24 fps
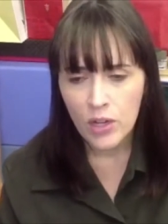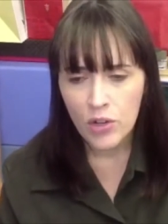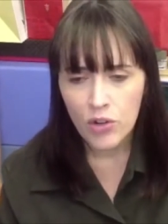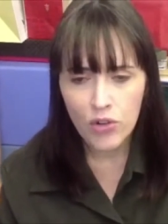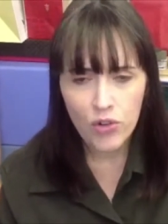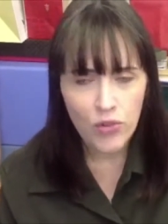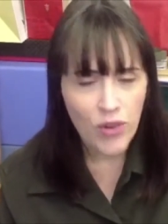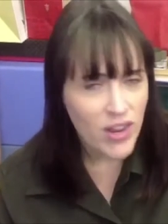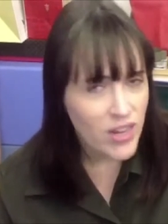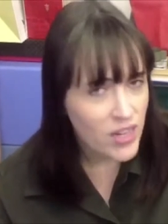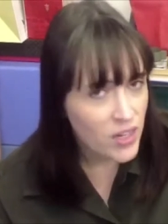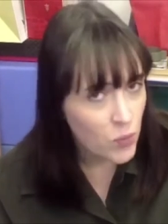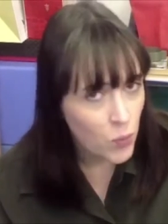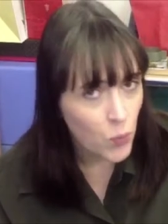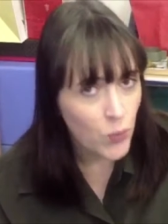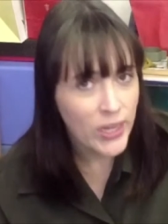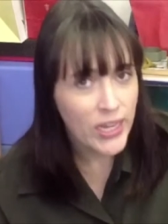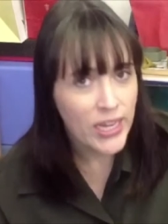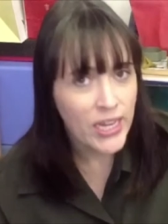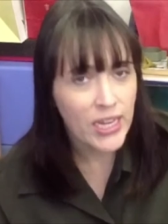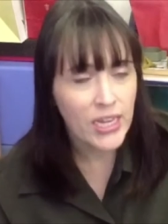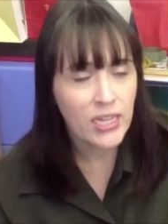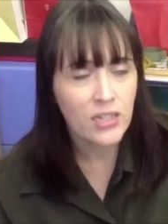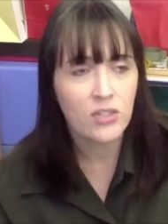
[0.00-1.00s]
shredded
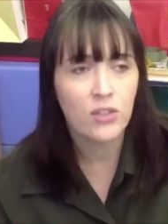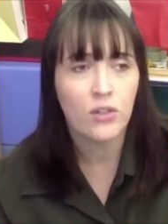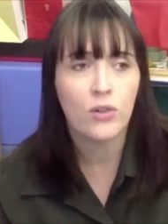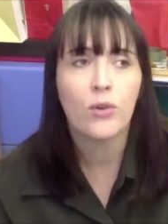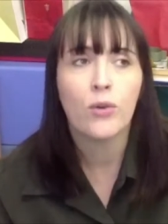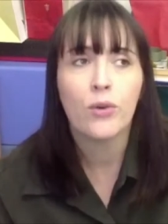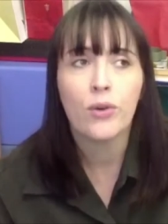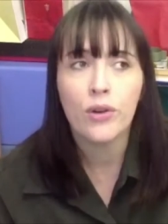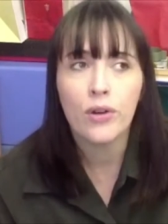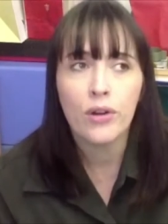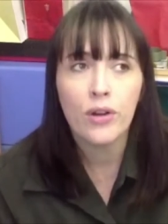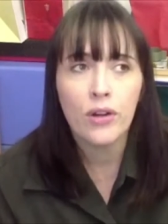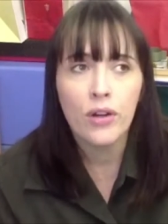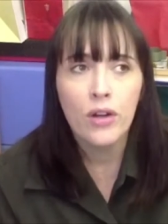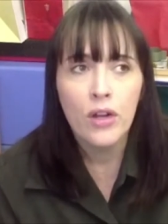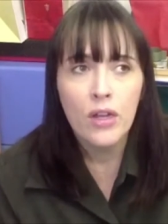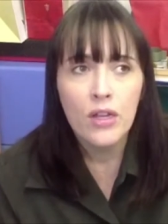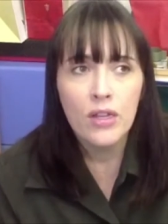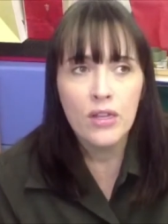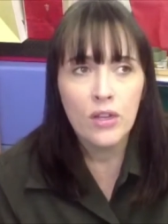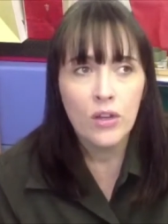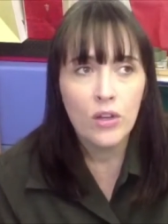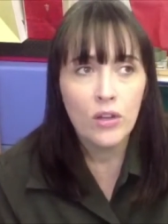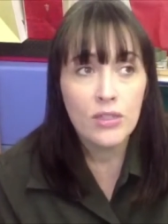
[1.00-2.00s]
wheat or
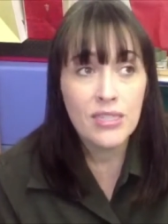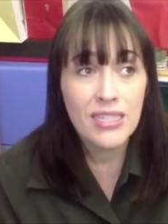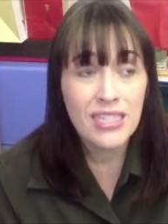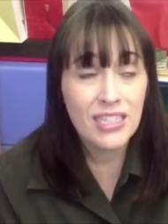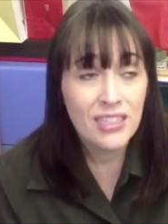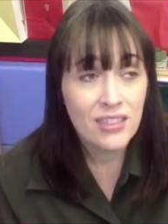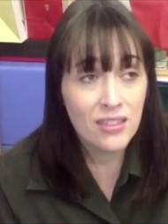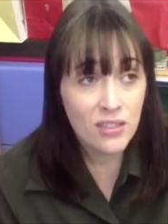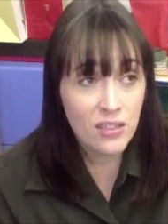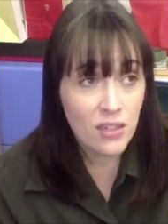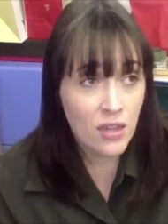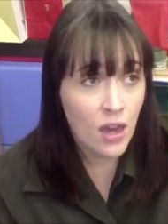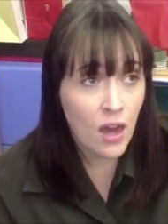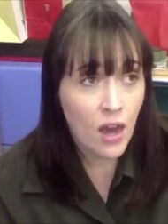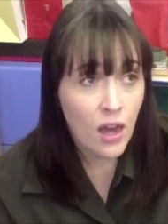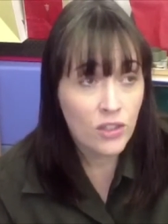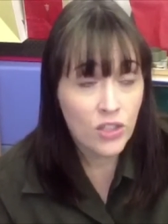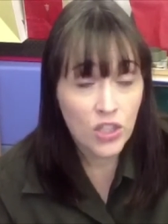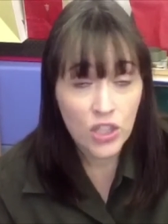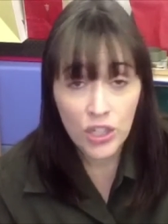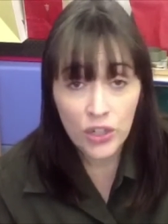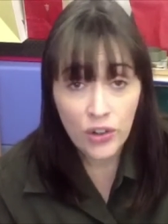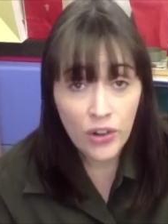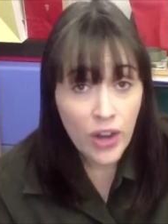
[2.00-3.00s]

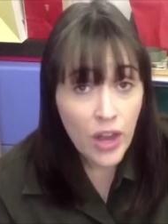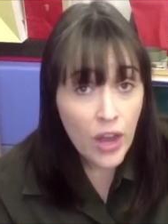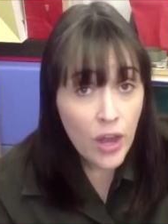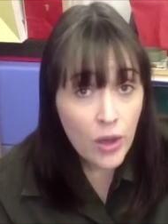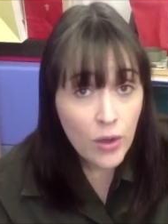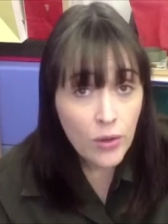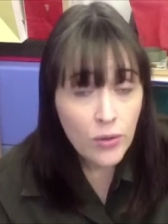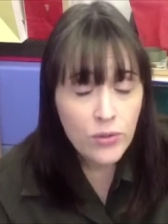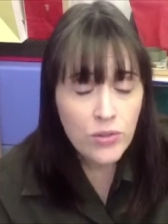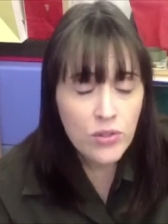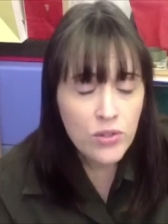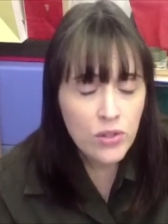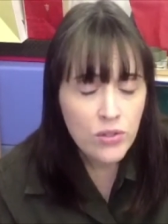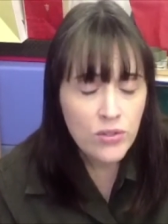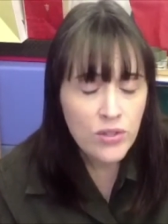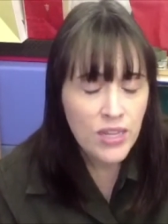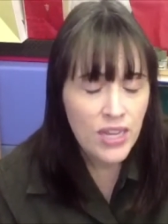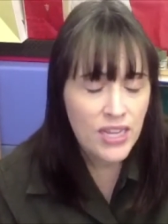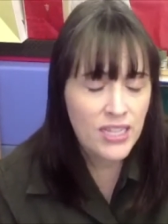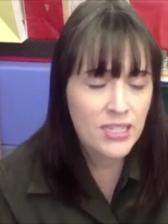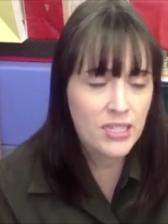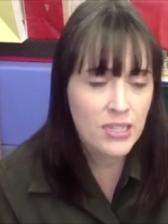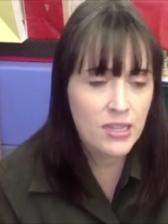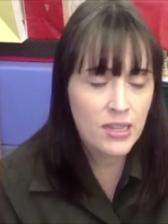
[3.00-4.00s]
Cheerios, those
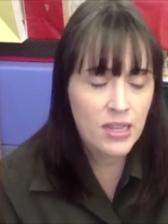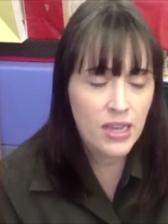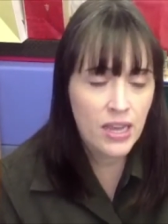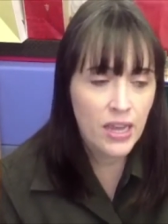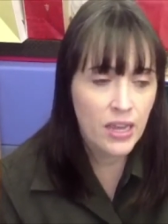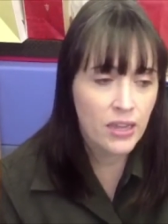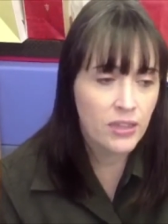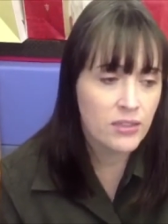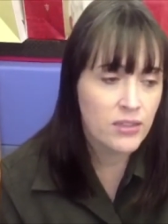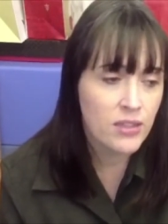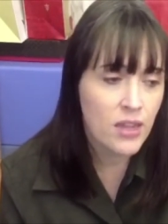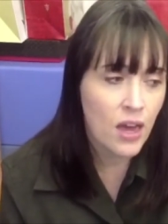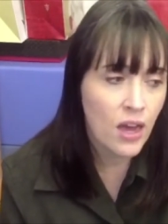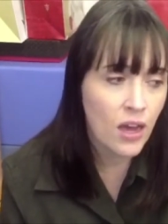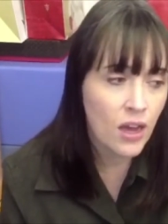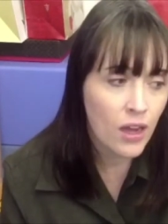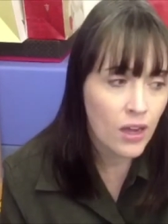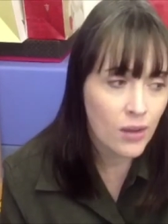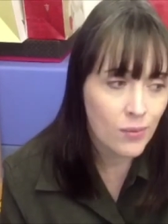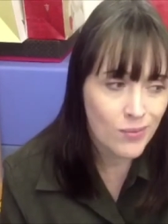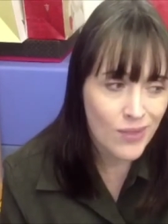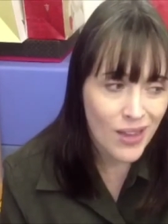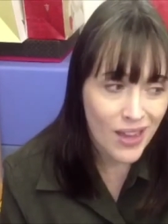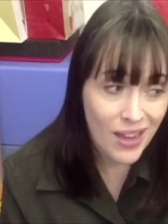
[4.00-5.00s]
kinds of things,
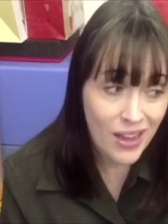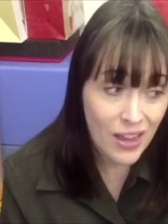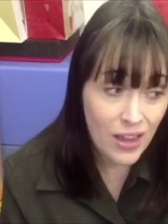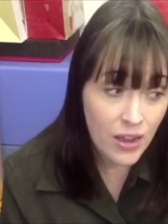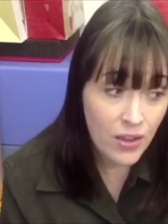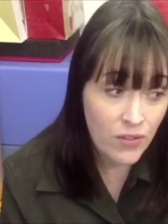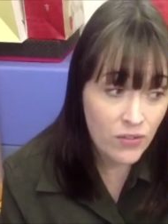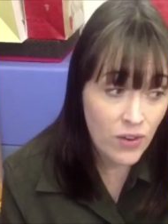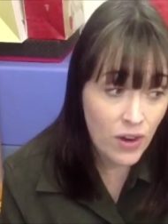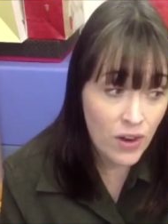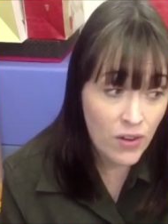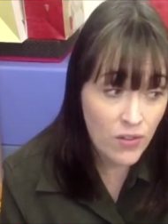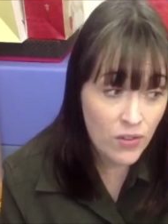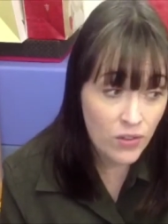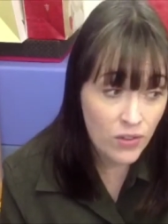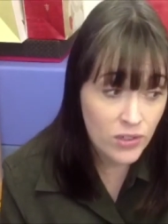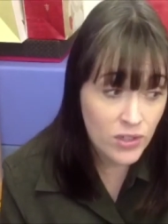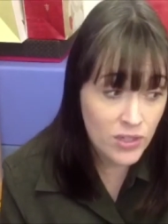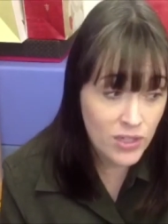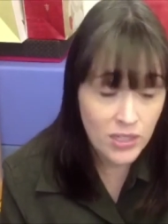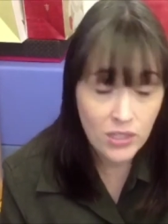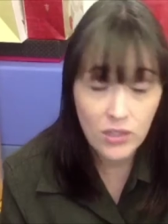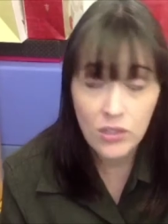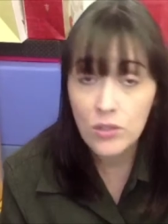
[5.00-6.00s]
I have never
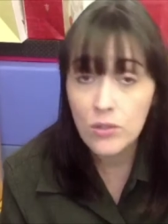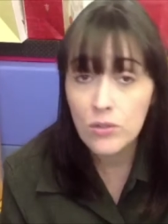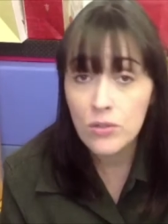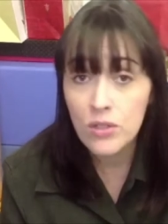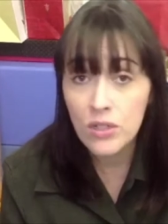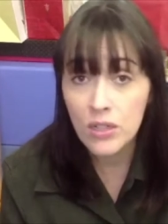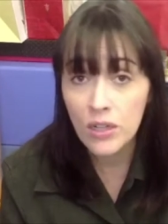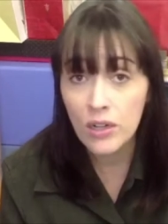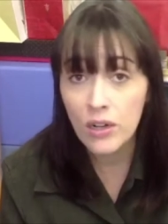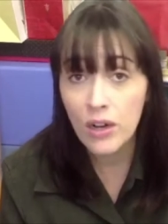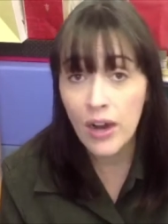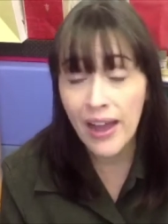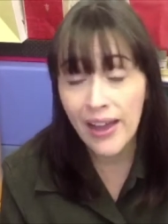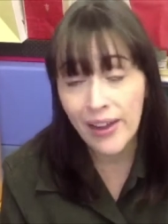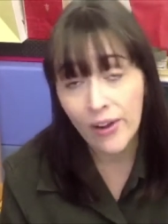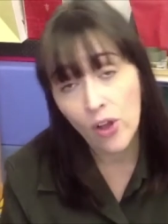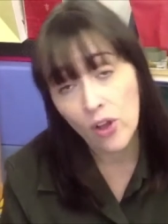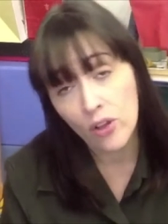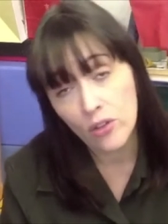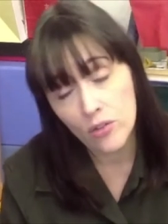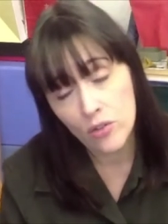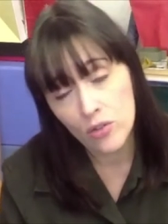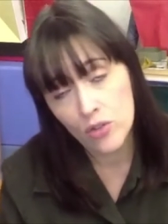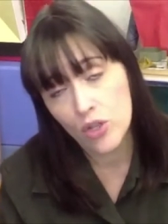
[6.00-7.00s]
seen those here at
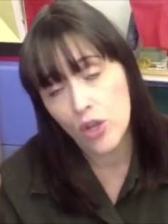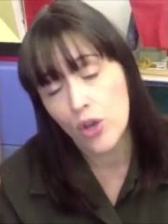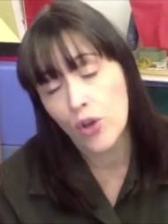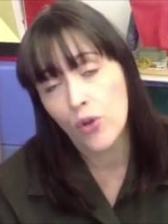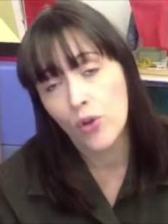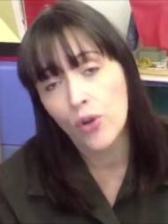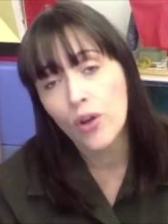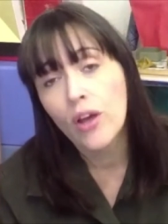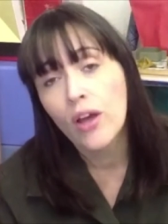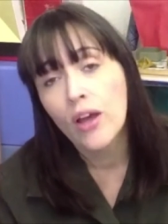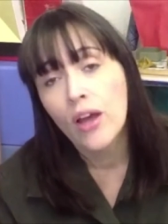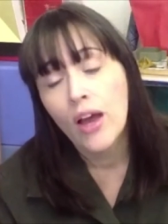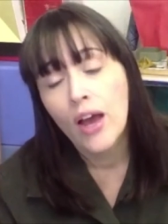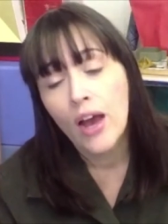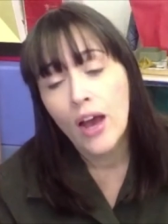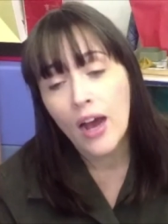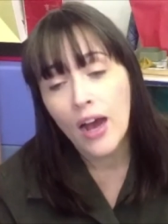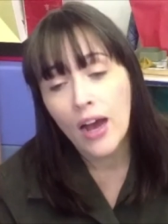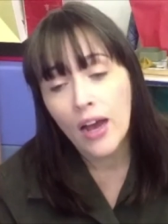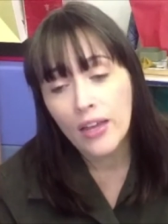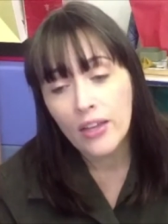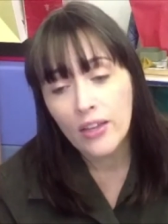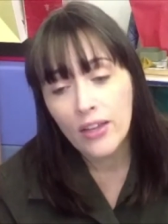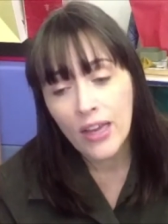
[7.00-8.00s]
all. So
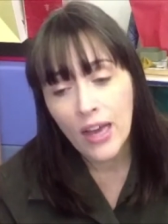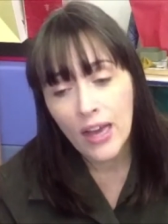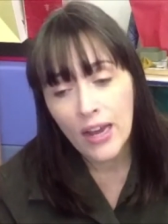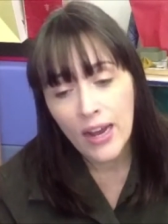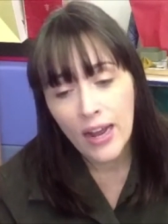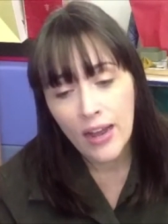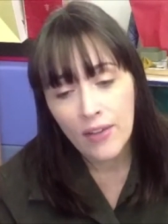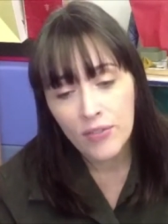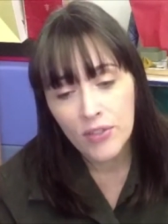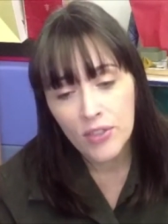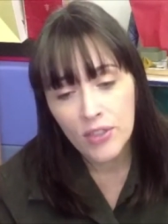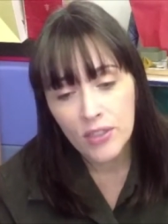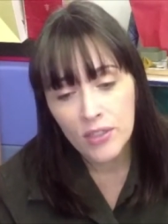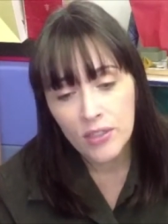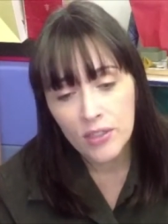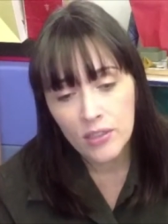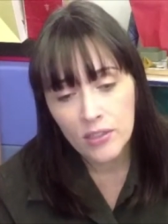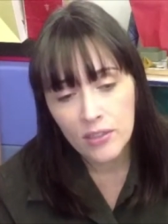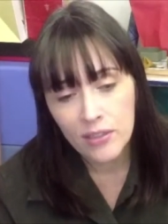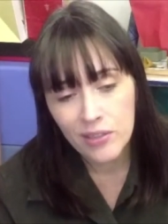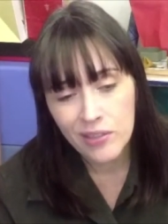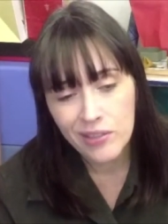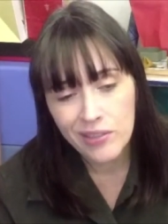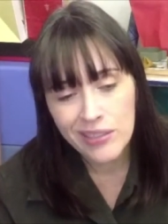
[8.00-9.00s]
you kind of have
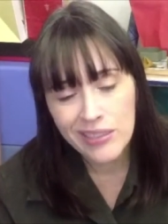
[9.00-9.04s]
to